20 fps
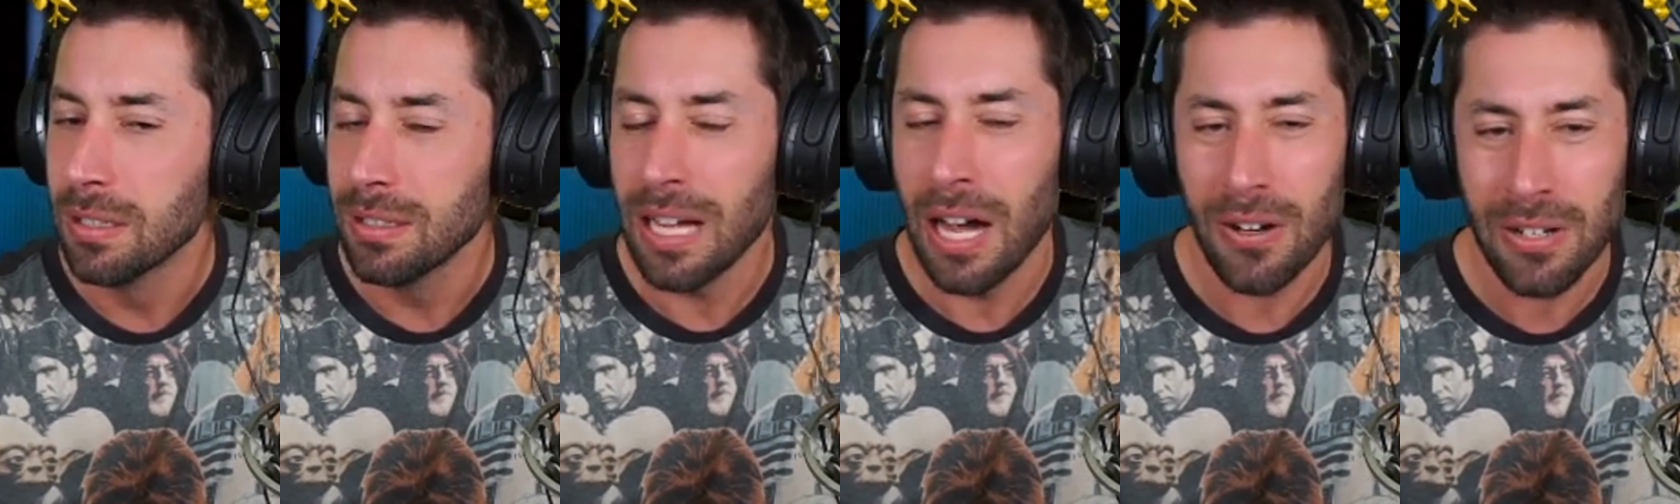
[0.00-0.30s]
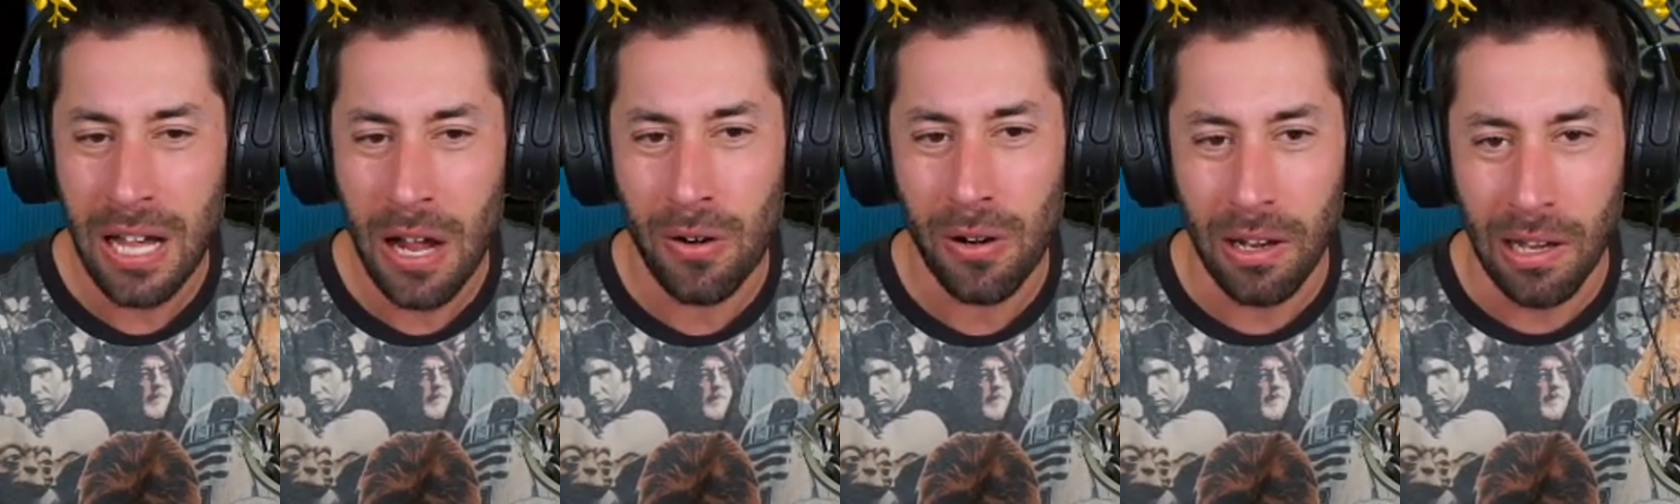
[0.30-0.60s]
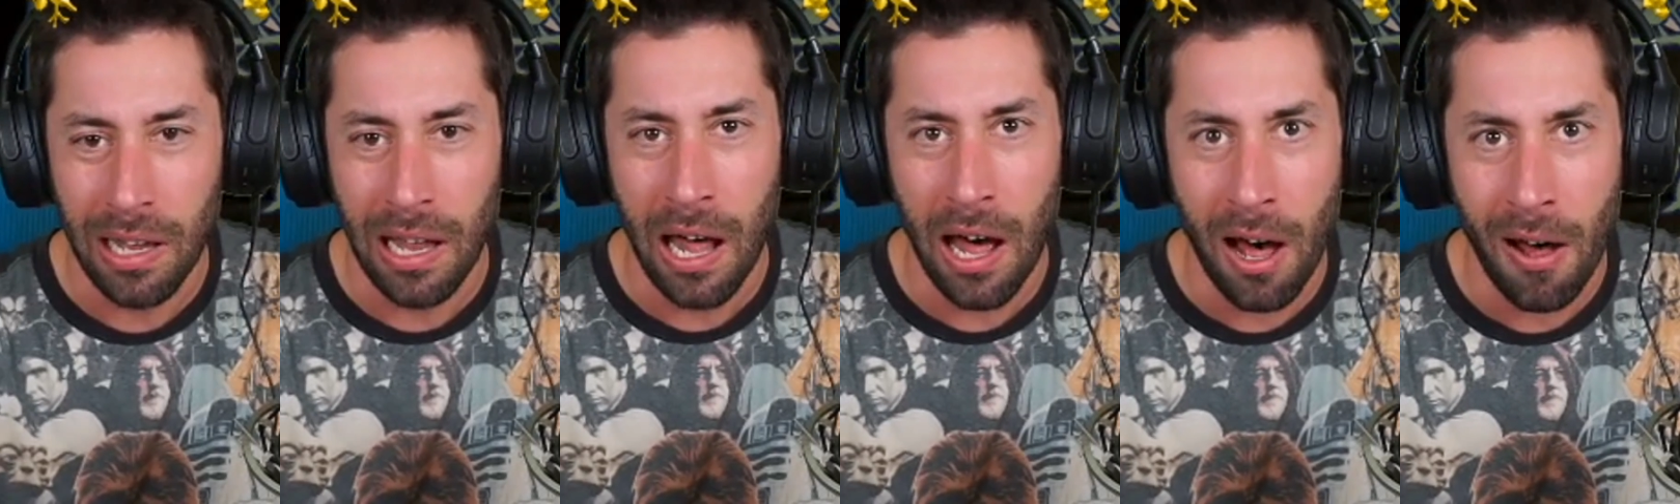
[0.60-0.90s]
Now don't
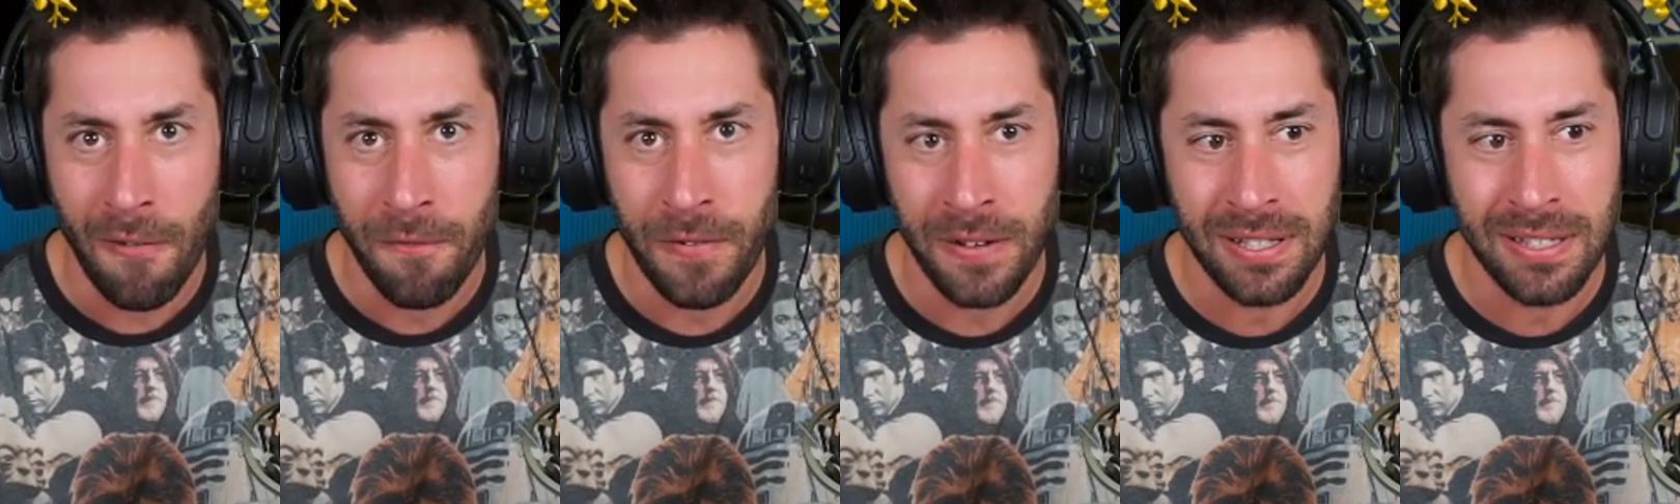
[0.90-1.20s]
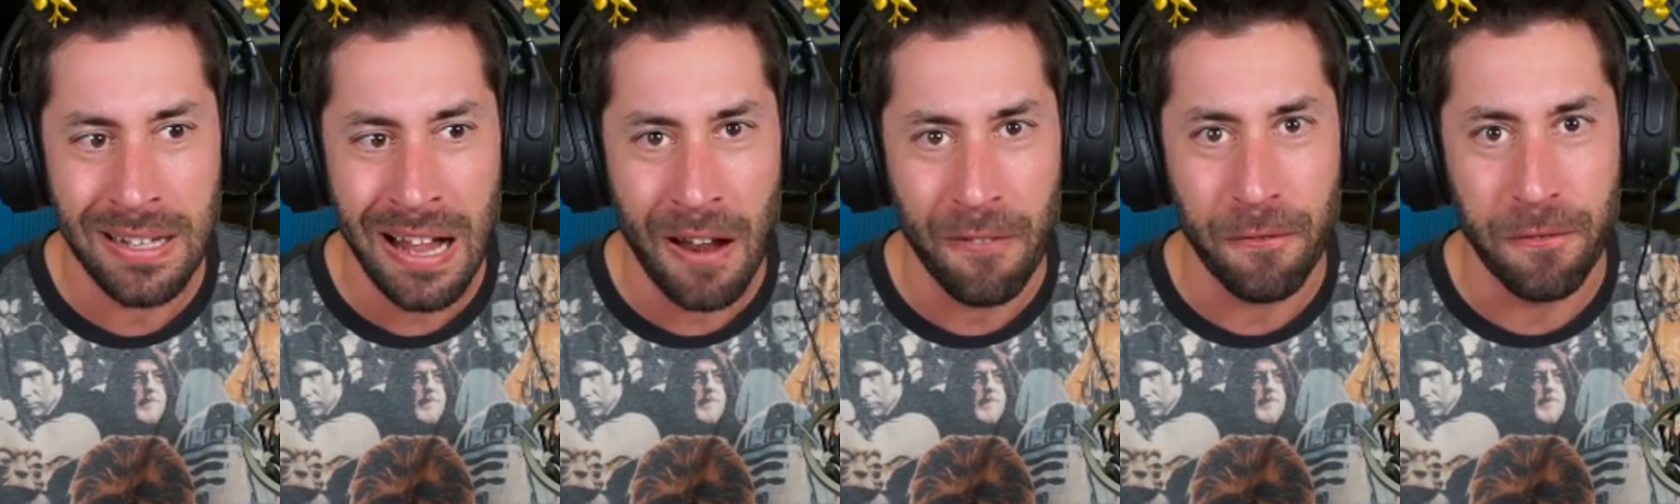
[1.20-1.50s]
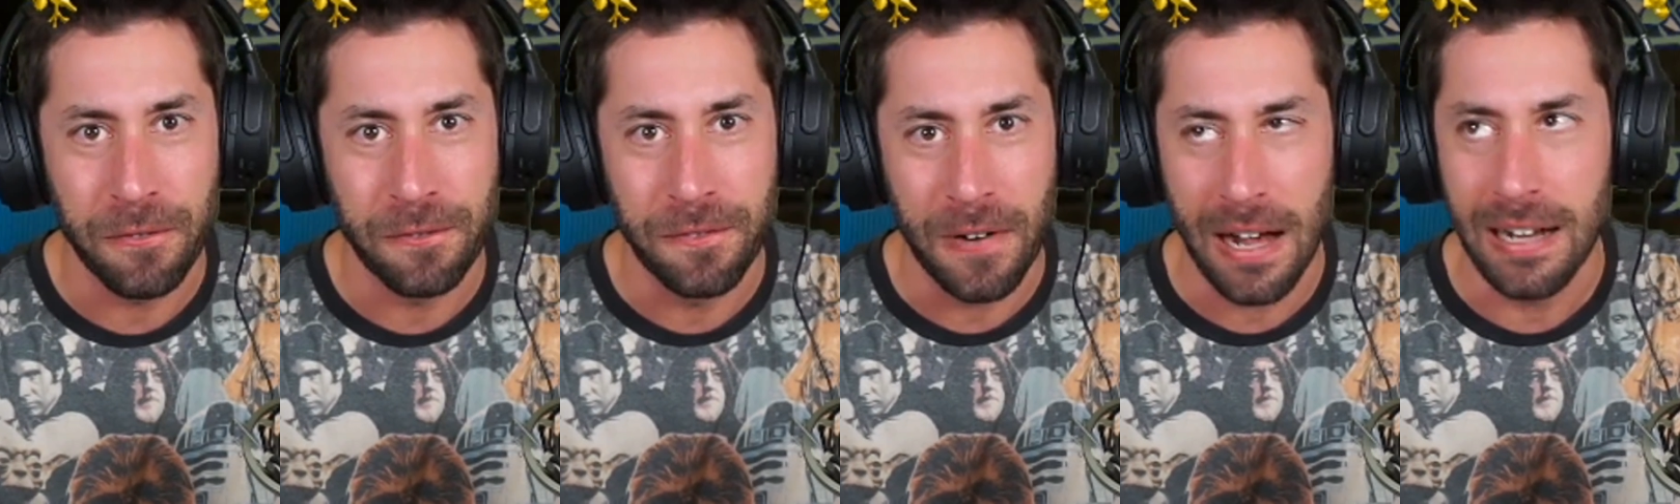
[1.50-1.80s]
laugh, it's not
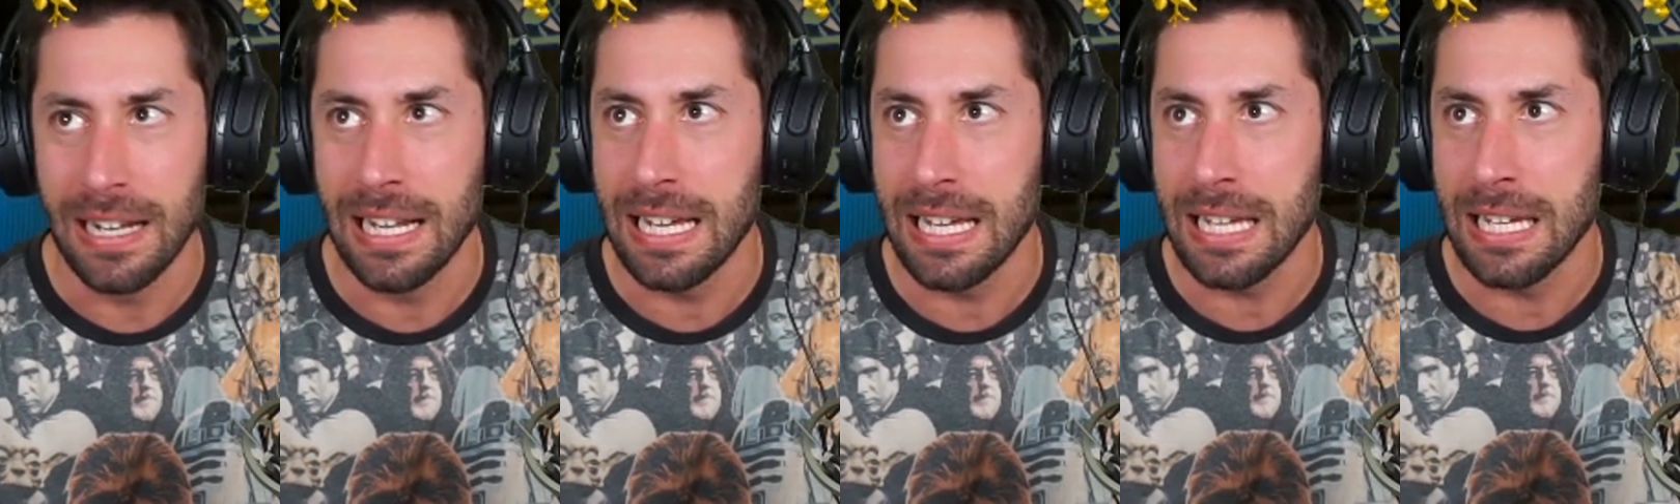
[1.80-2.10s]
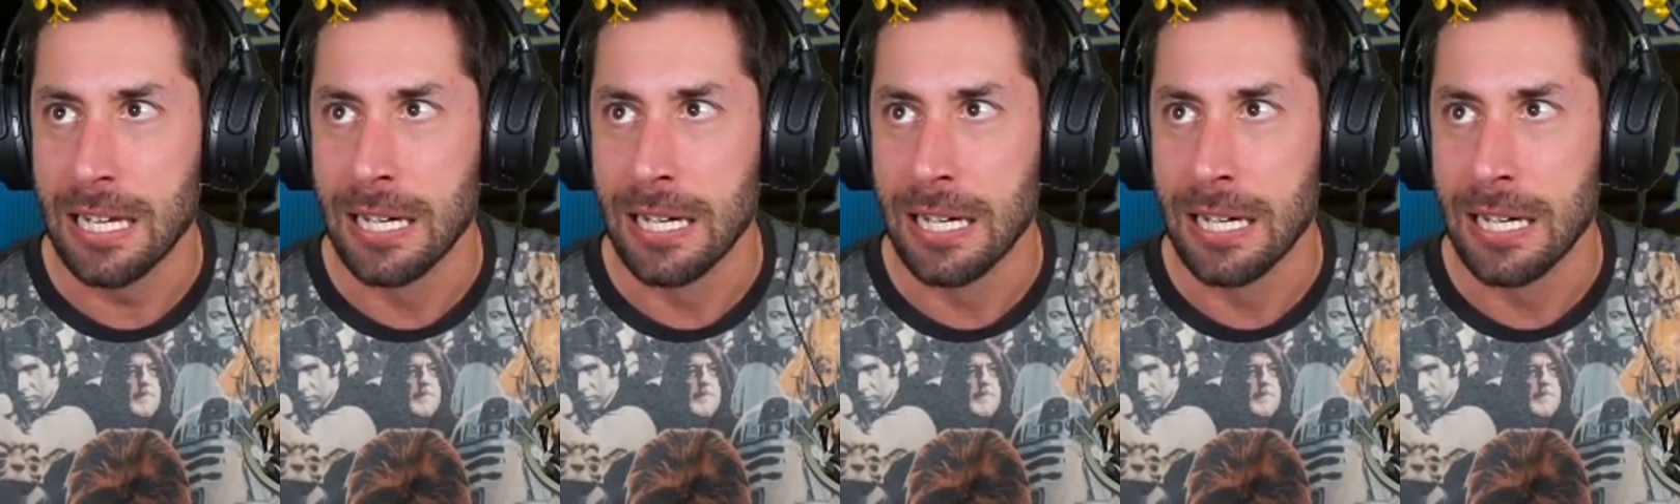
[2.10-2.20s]
funny!